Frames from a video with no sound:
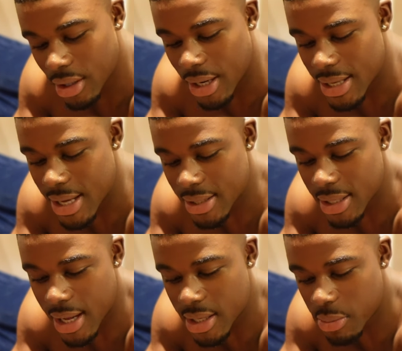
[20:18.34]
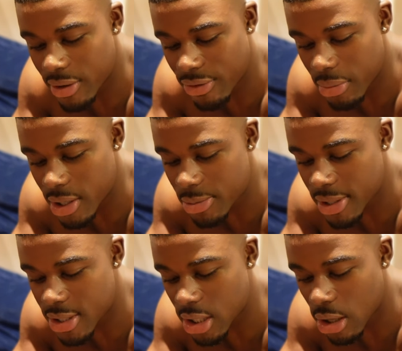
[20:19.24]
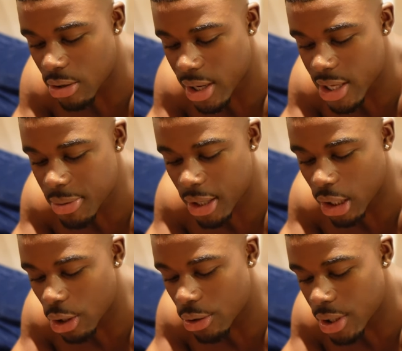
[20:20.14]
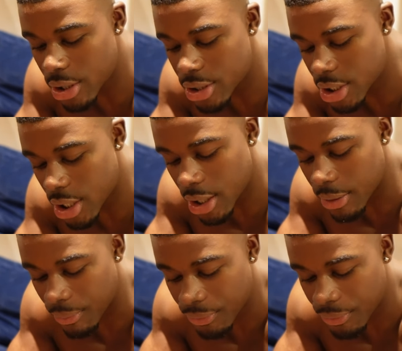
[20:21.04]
That's how today's been for me. It's been a slow day. It's been a low energy day.